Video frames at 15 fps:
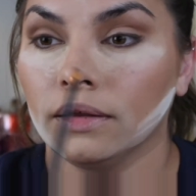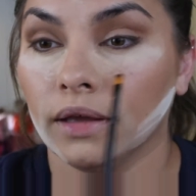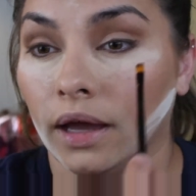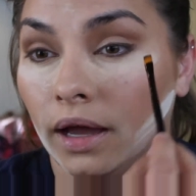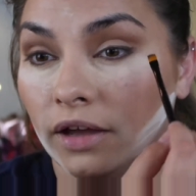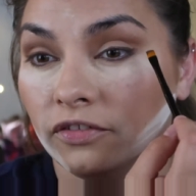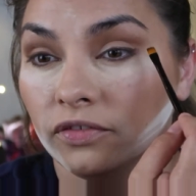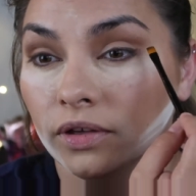
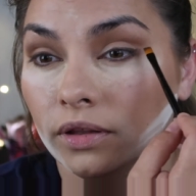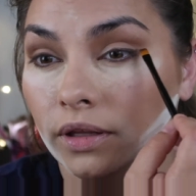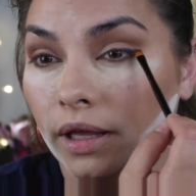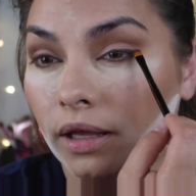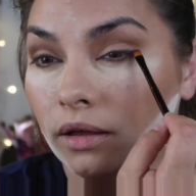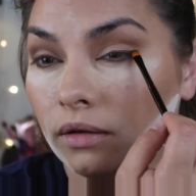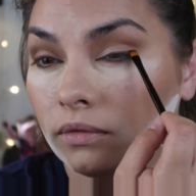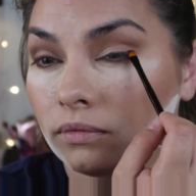Yeah, I feel
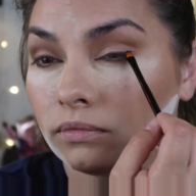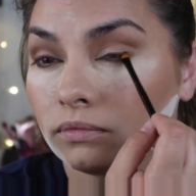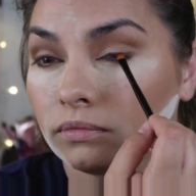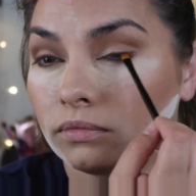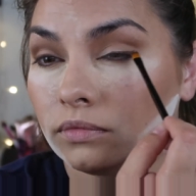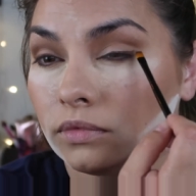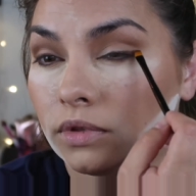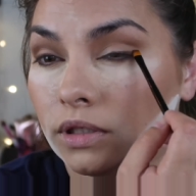like
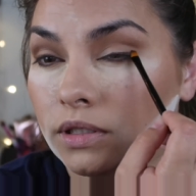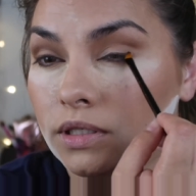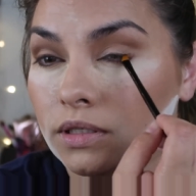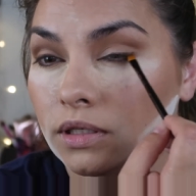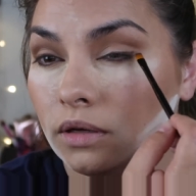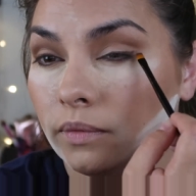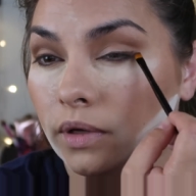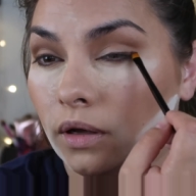this
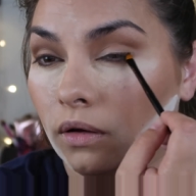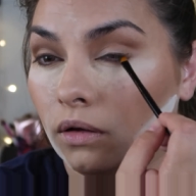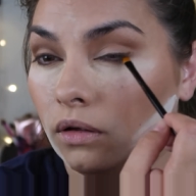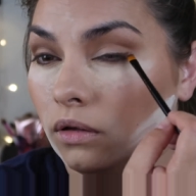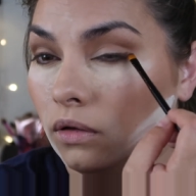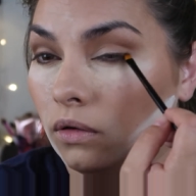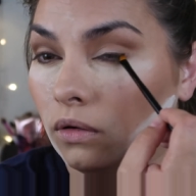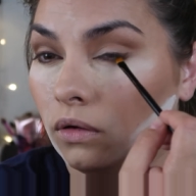is coming out
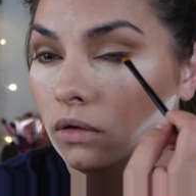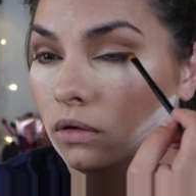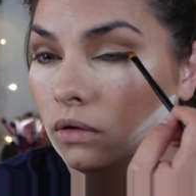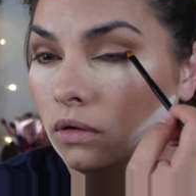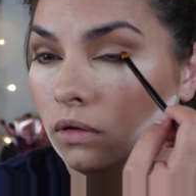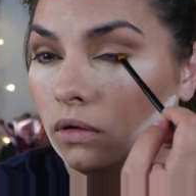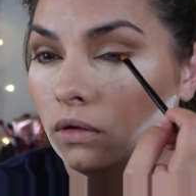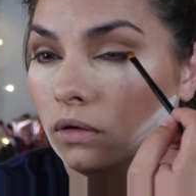a
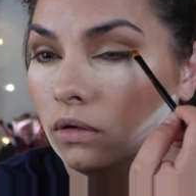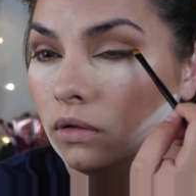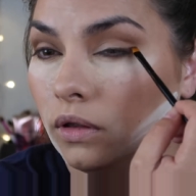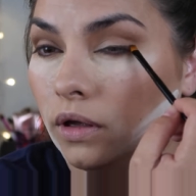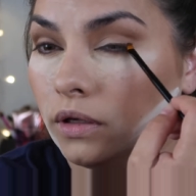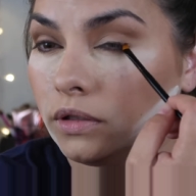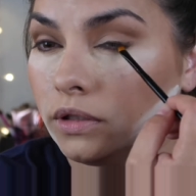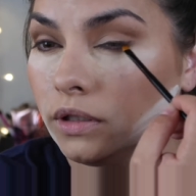whole
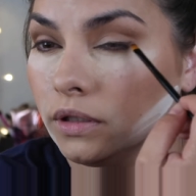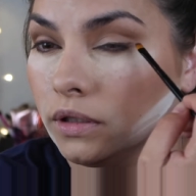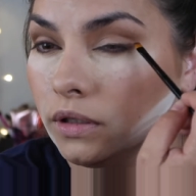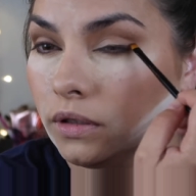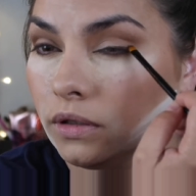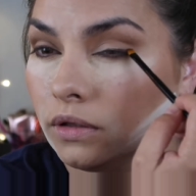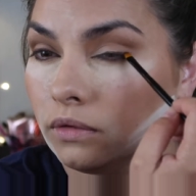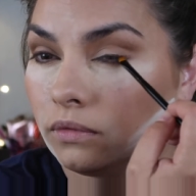lot
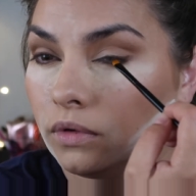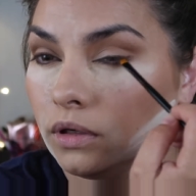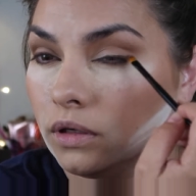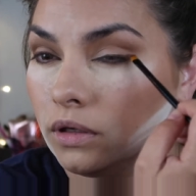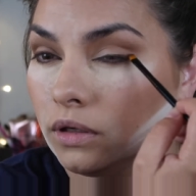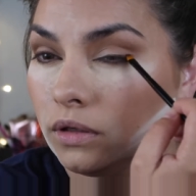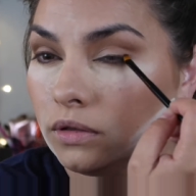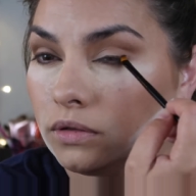darker than what
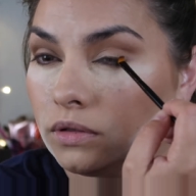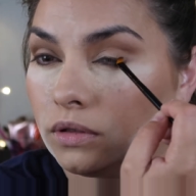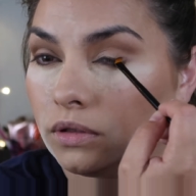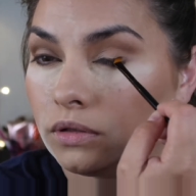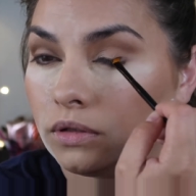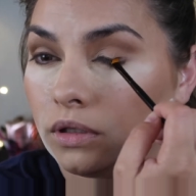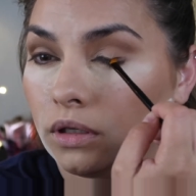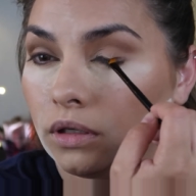hers
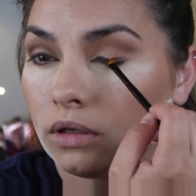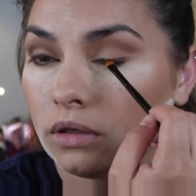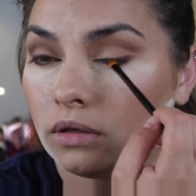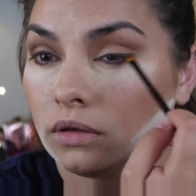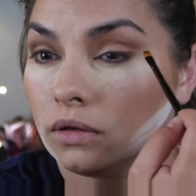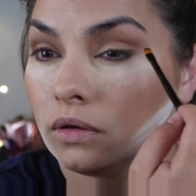looks like.